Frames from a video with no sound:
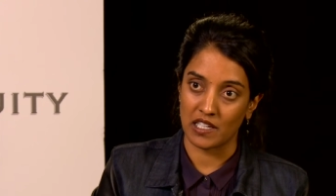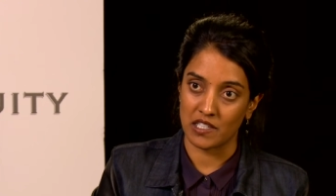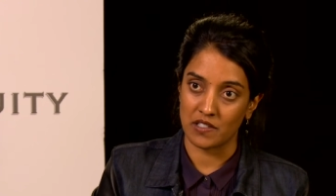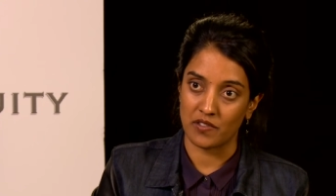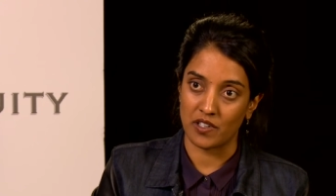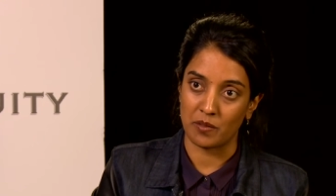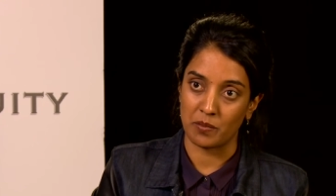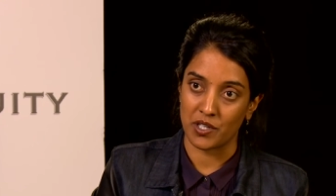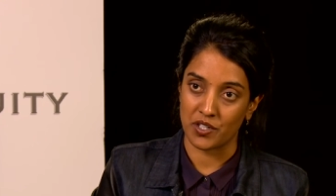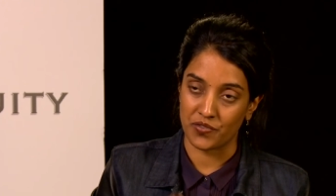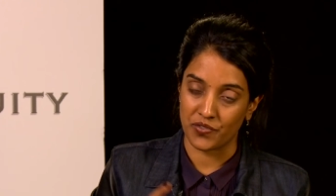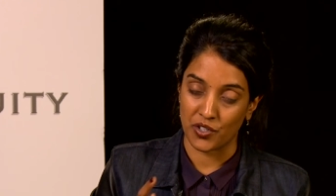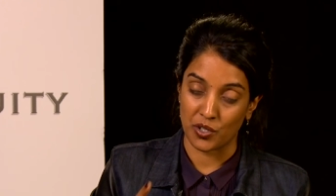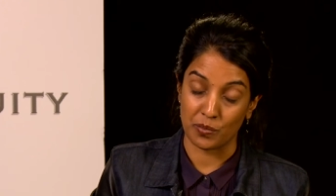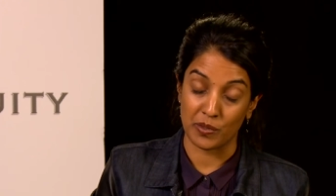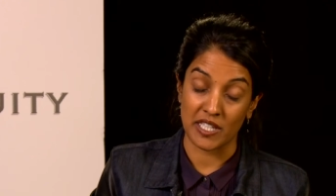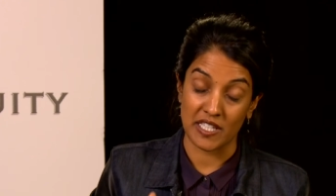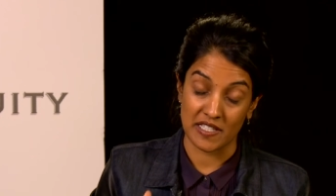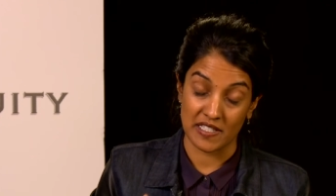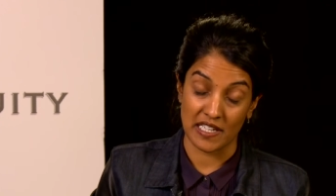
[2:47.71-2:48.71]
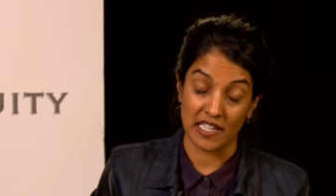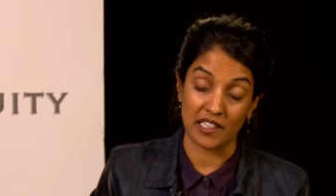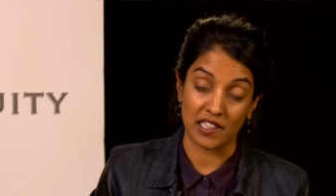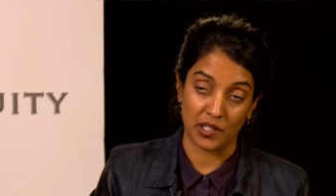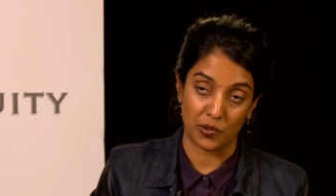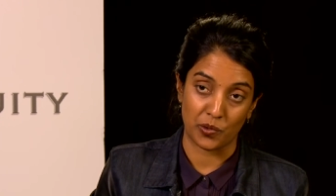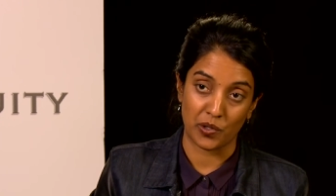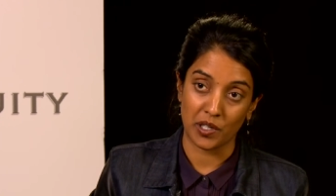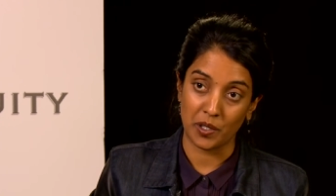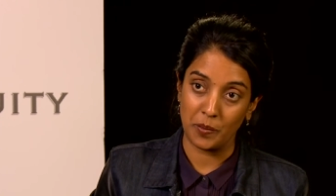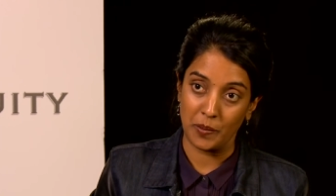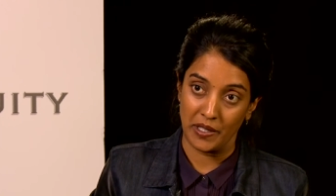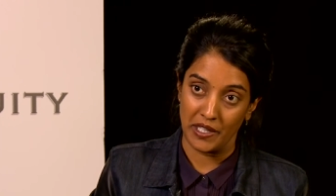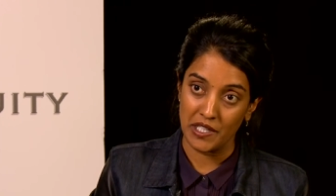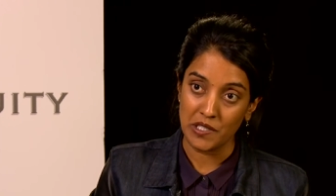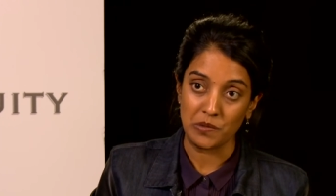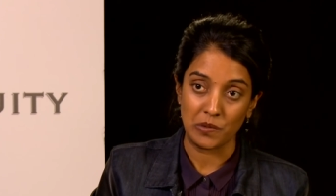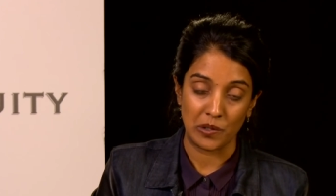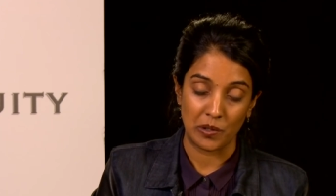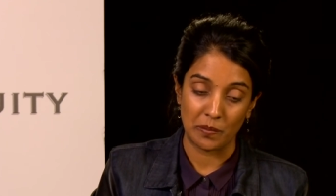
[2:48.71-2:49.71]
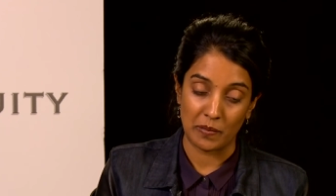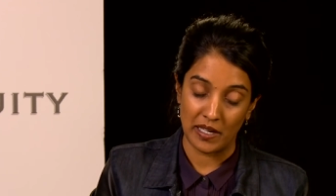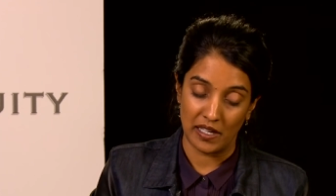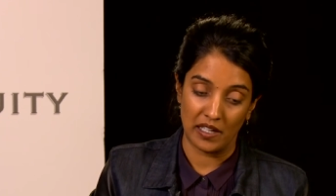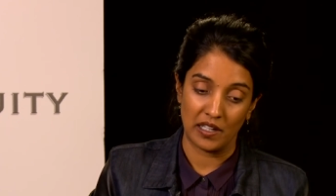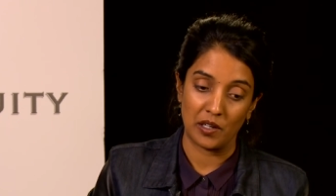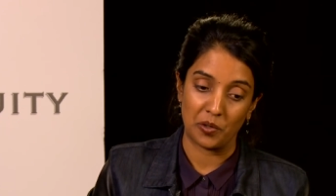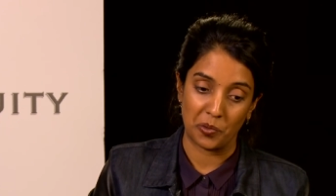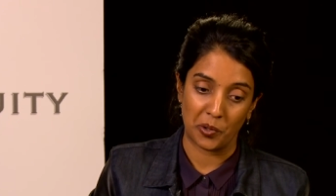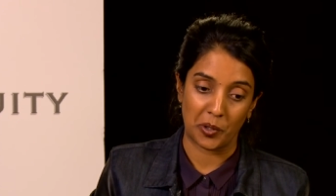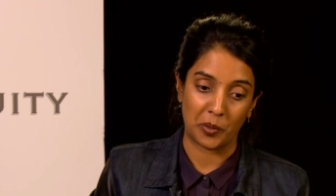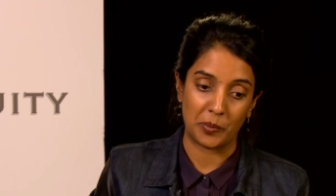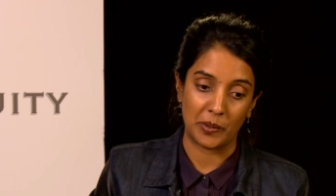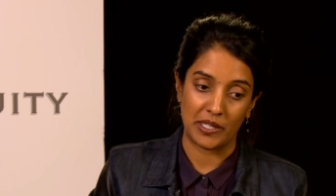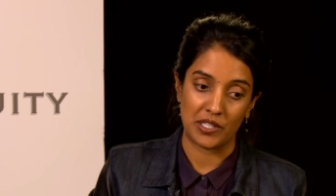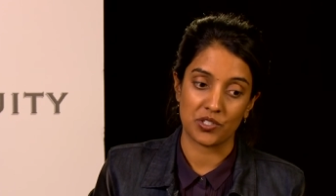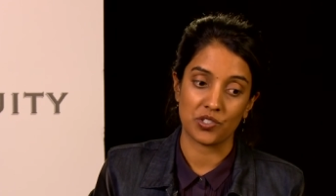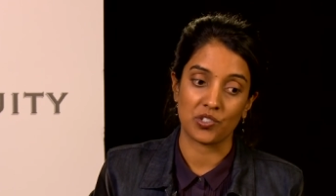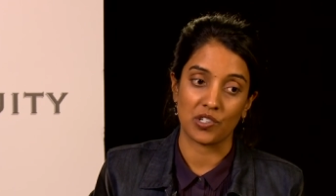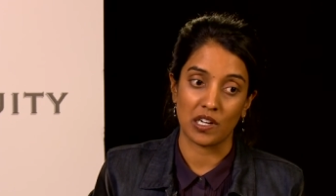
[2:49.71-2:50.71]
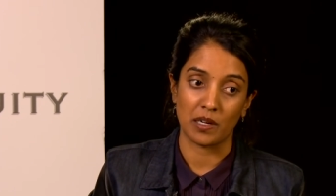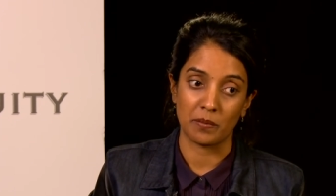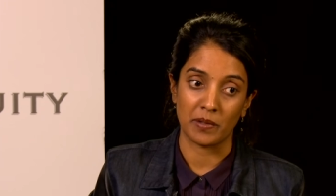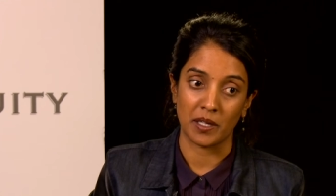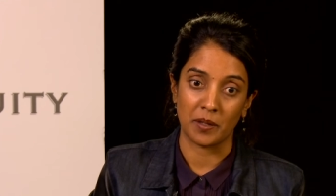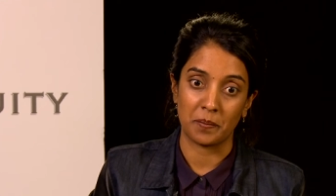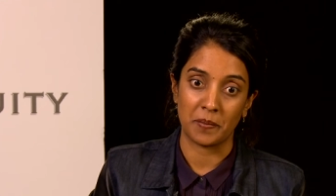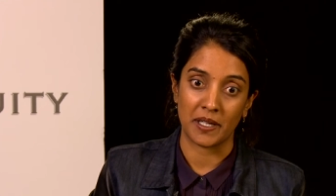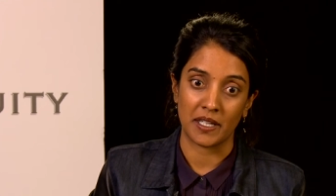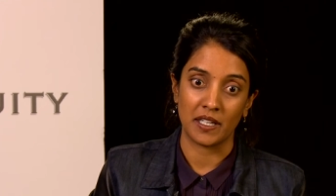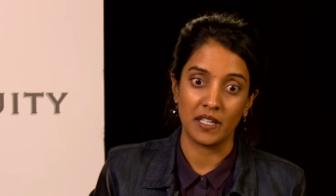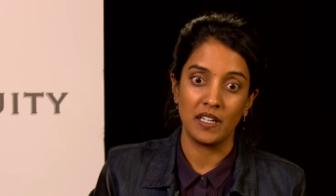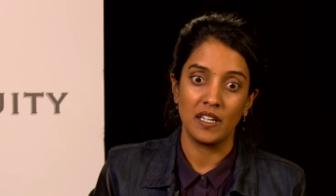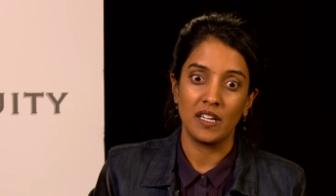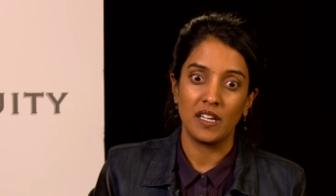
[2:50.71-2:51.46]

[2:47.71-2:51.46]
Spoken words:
It's very much firmly set in the workplace. We were making a workplace drama, but